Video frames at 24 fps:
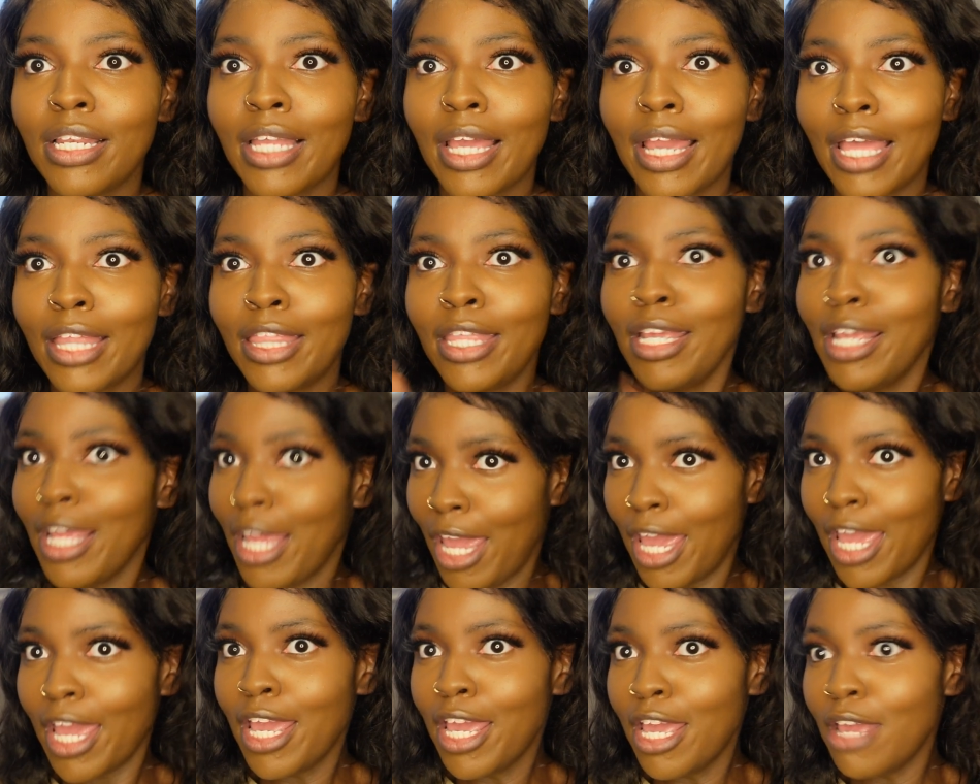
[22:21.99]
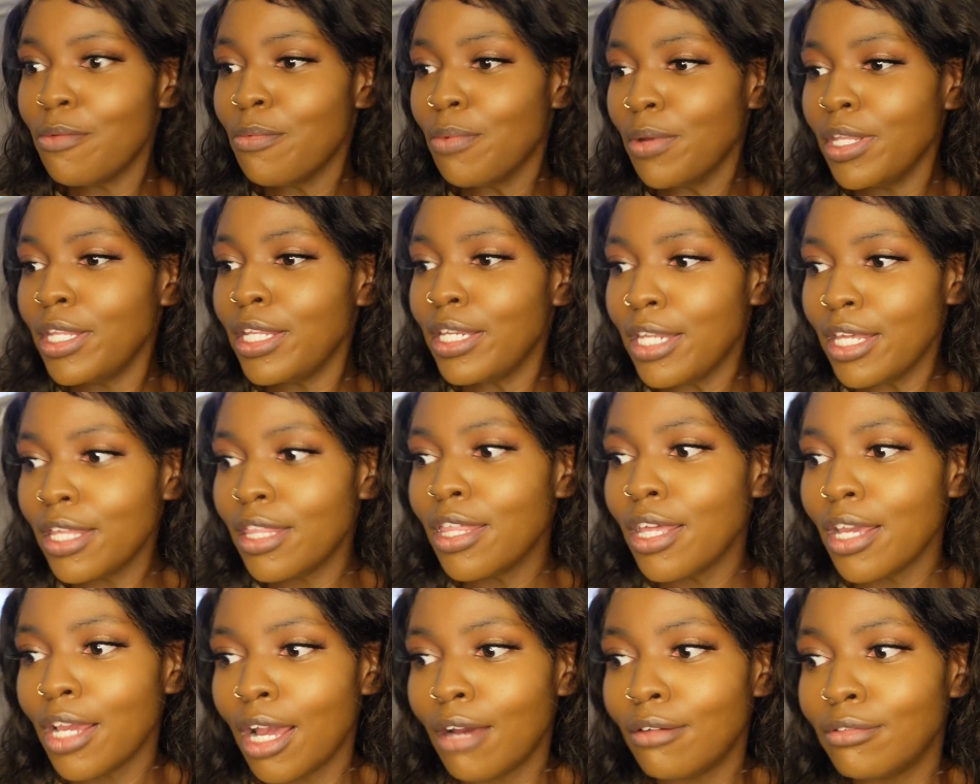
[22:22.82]
Like, I think he really did
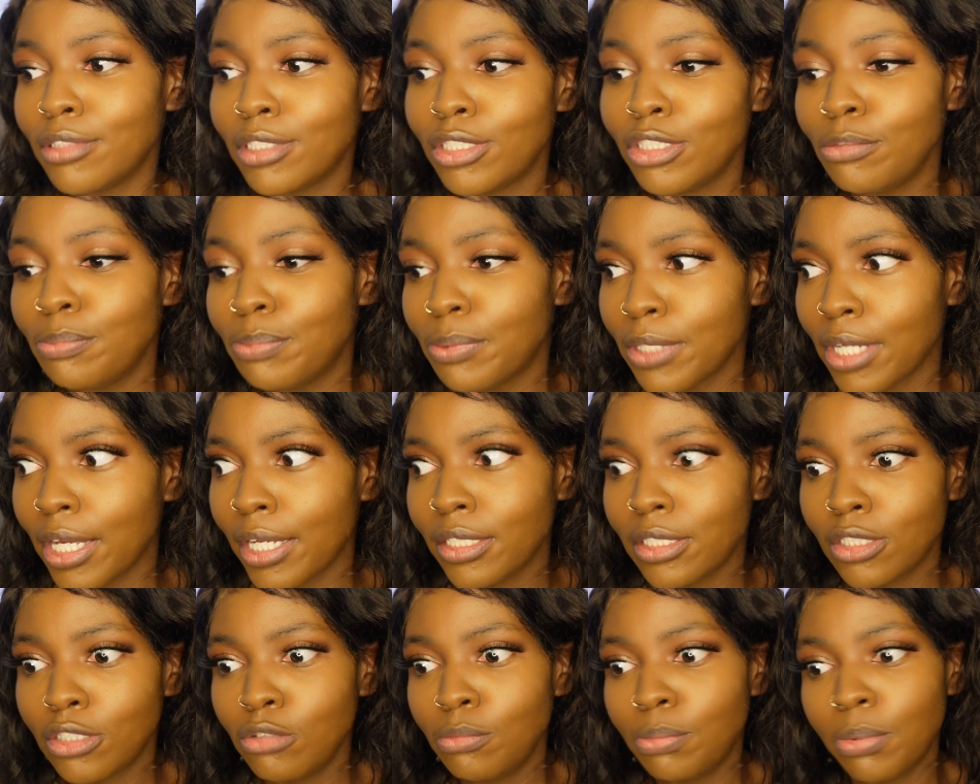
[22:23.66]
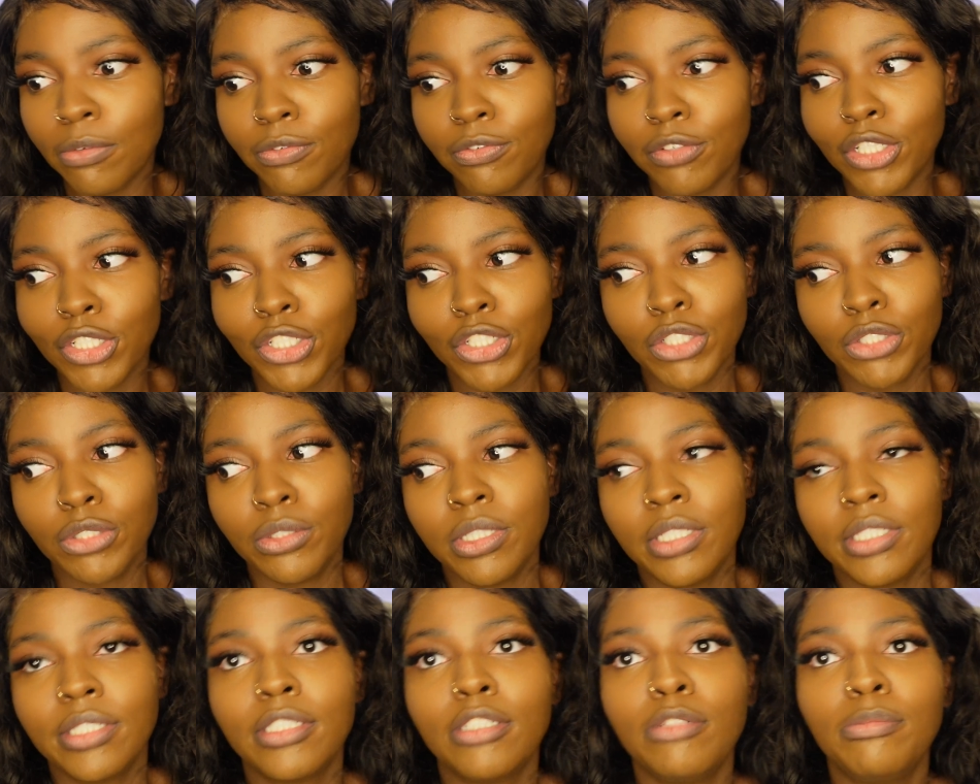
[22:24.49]
think I was super like superficial
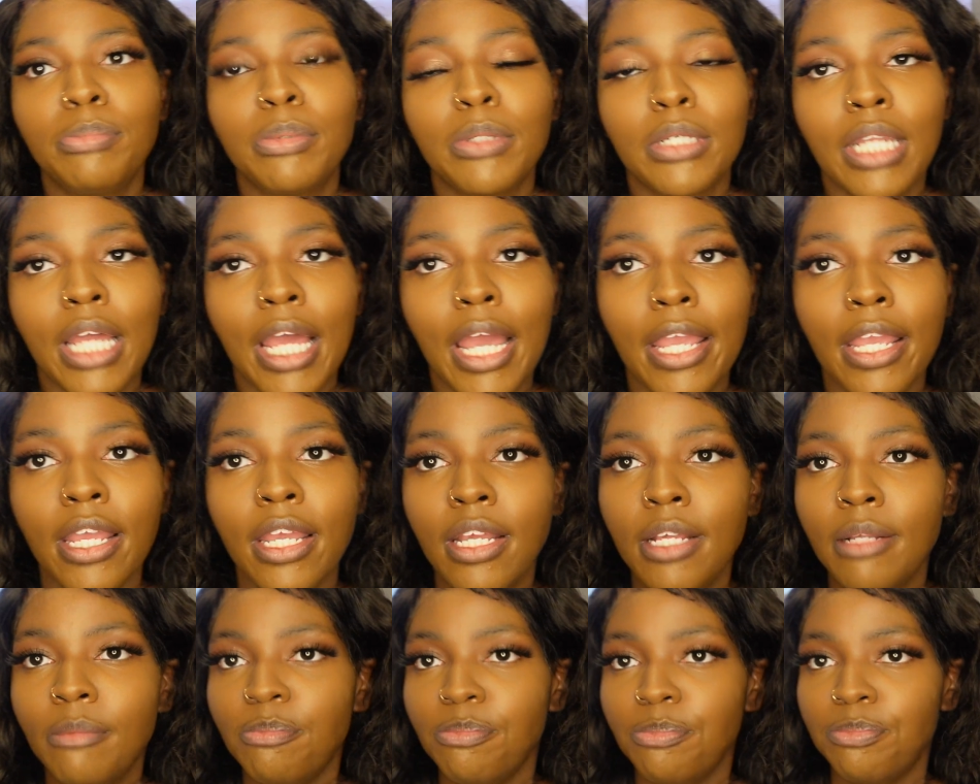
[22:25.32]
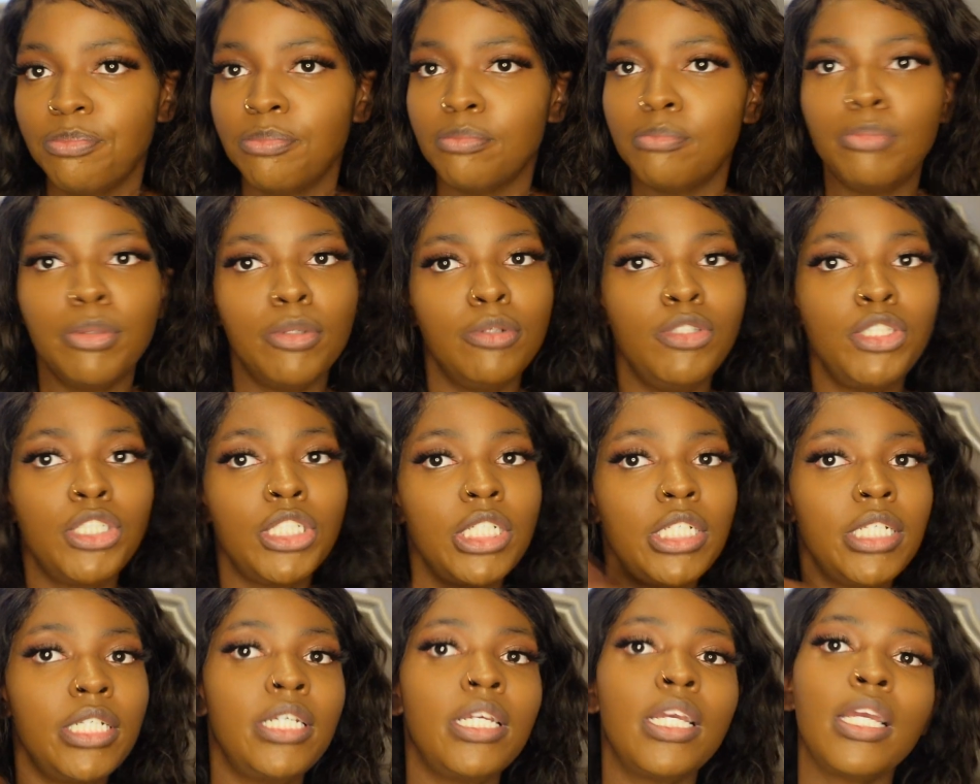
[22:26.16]
and super like
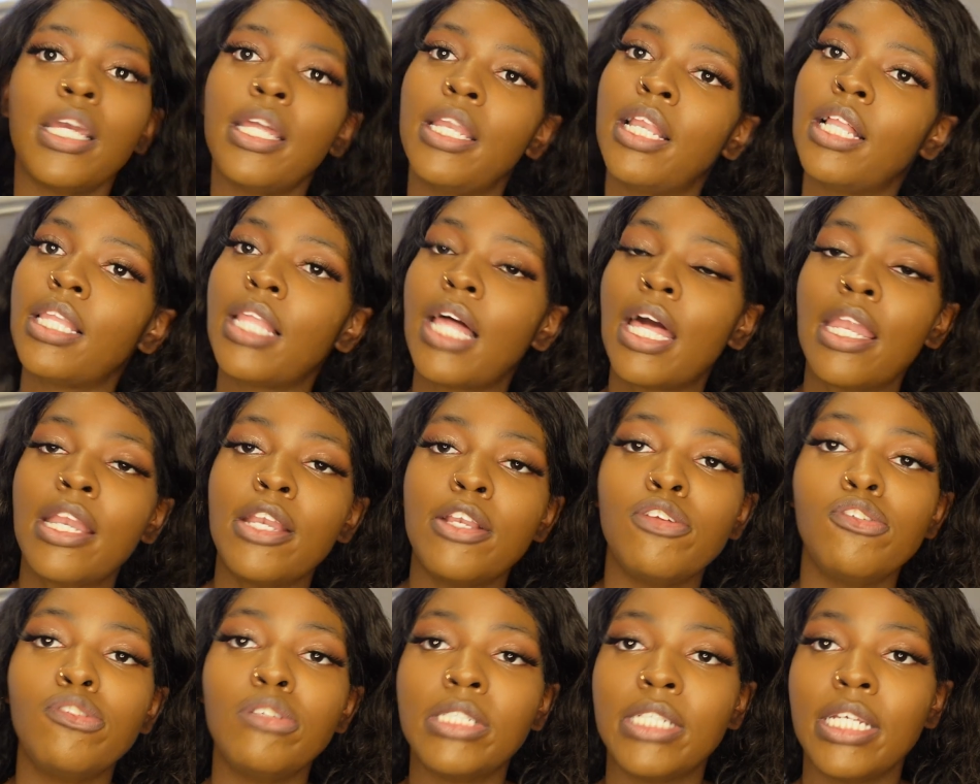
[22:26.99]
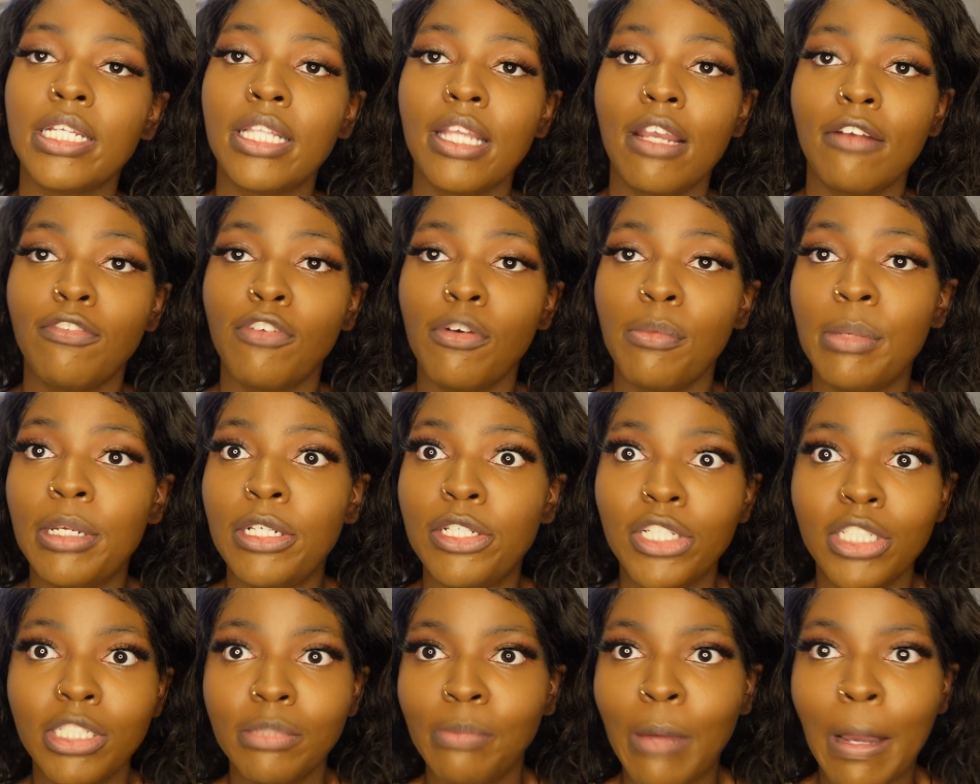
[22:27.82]
bougie. And a lot of dudes get that from me
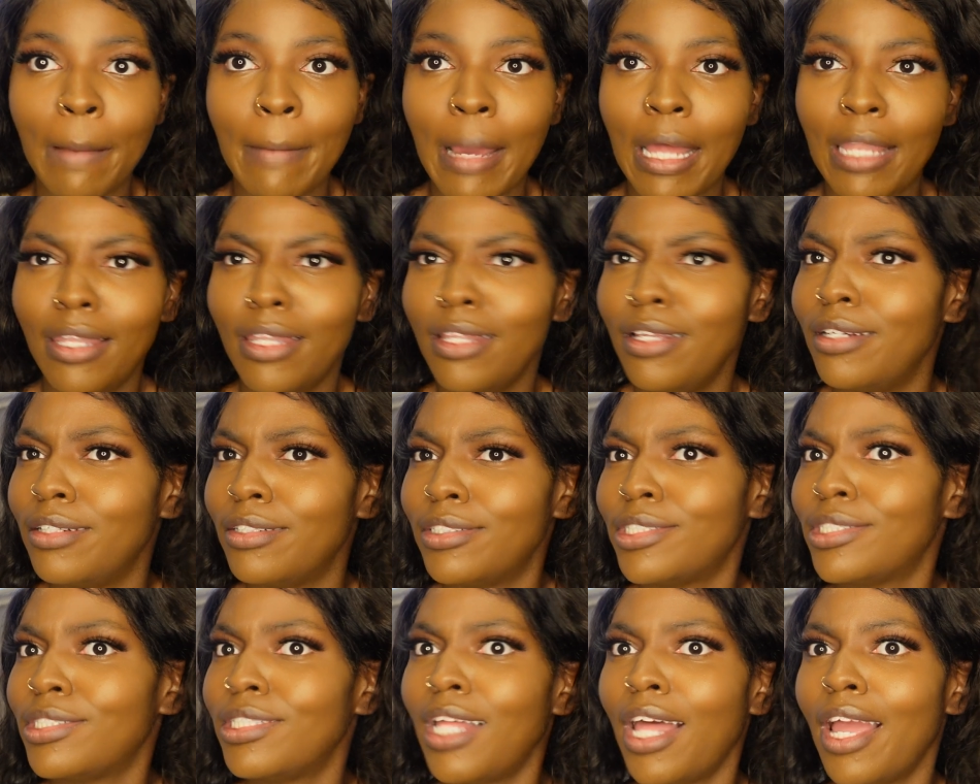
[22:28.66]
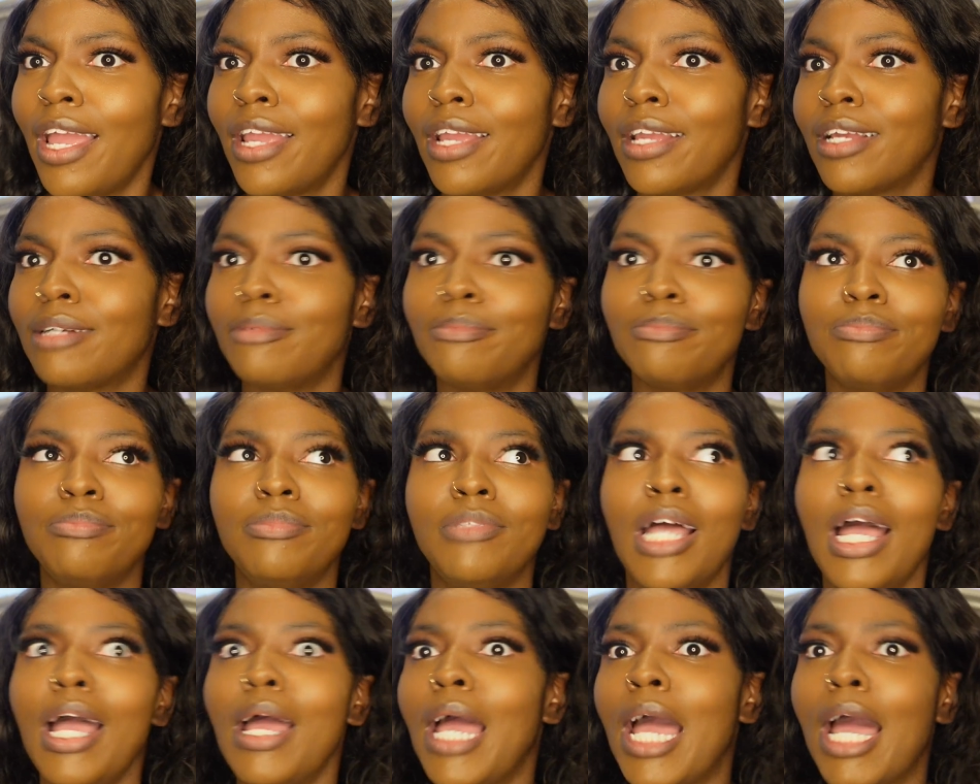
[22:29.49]
just by my looks, like
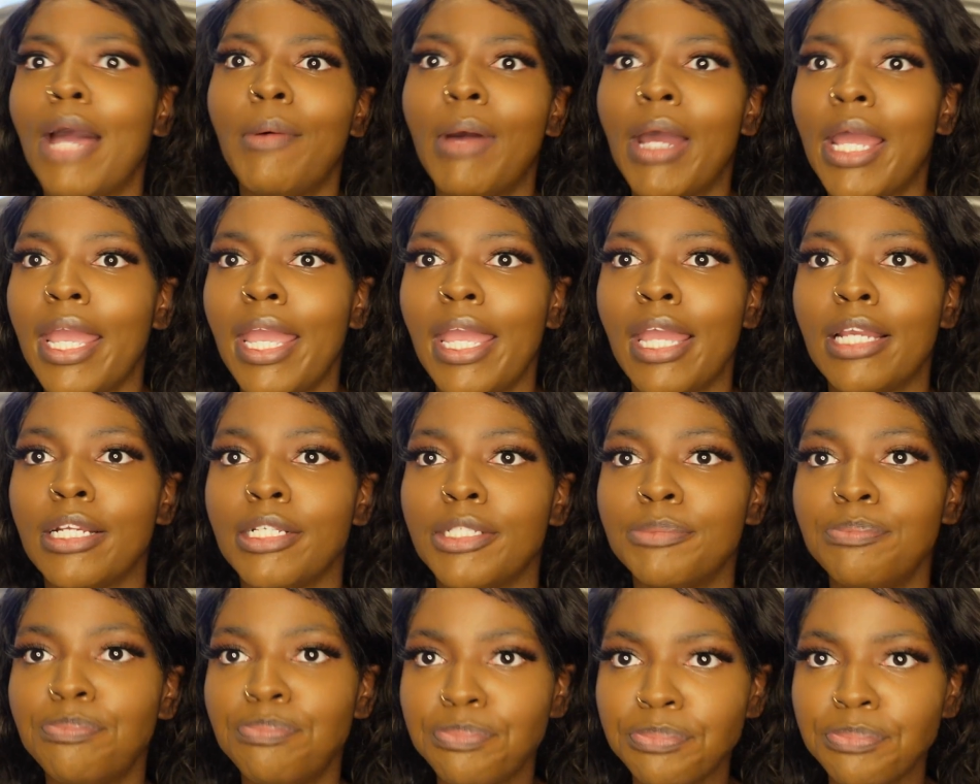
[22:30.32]
not how I act.